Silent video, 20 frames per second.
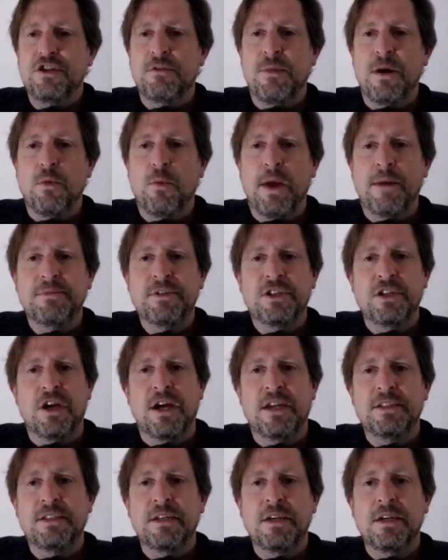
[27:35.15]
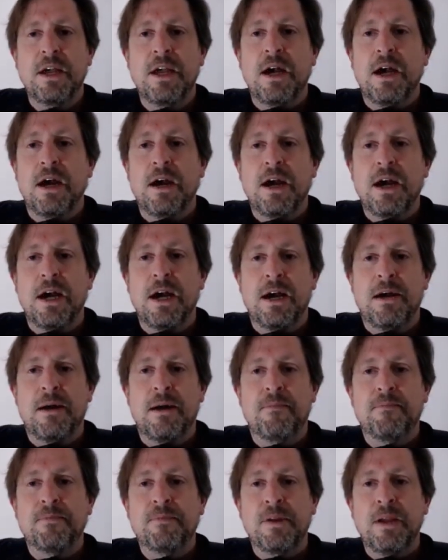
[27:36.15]
this on my website.
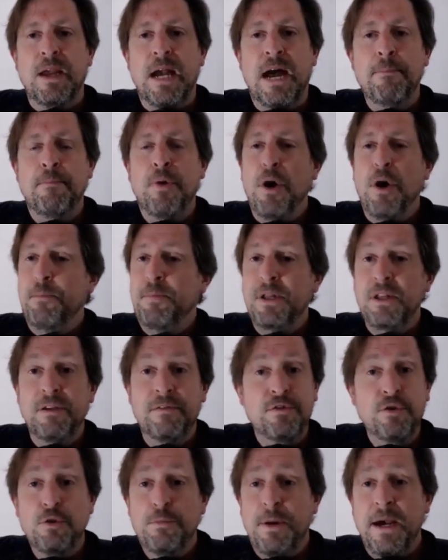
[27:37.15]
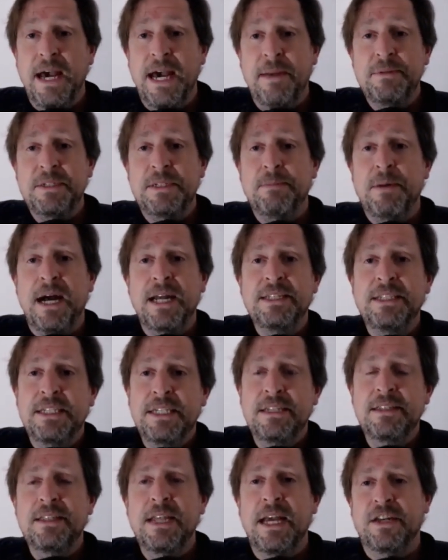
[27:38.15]
Unpopular view, perhaps, but I
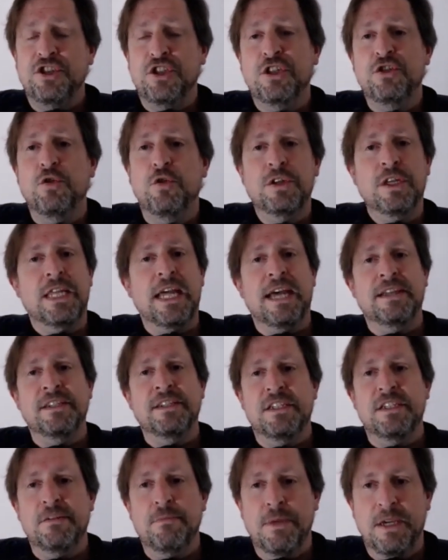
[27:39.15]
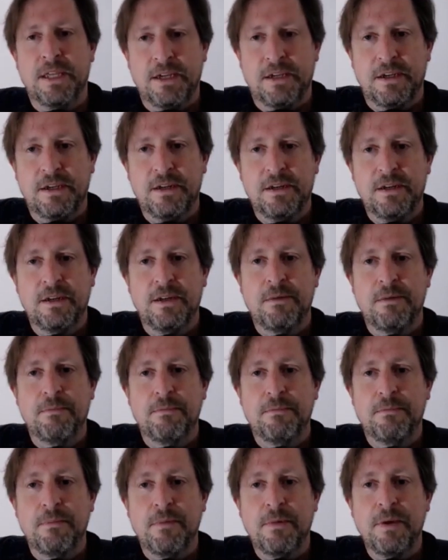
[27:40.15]
didn't actually call it anti-Semitic.
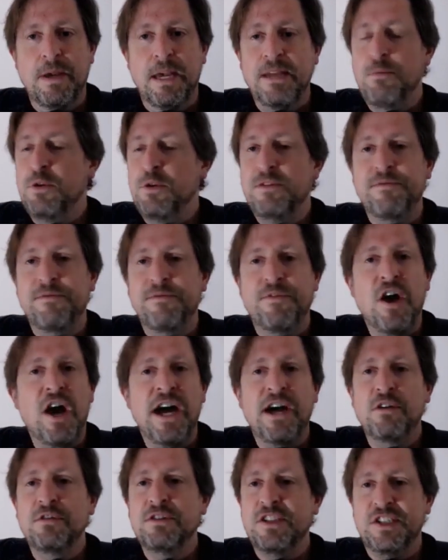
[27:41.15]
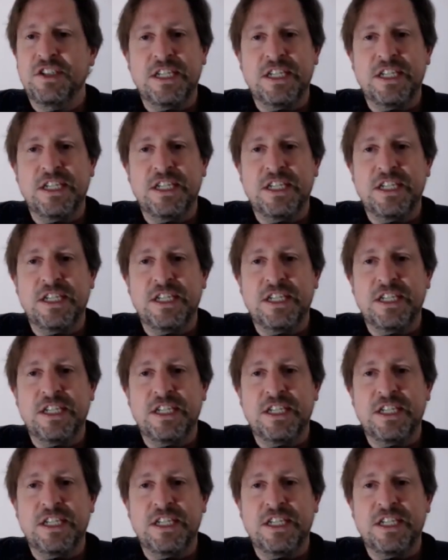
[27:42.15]
It was vile,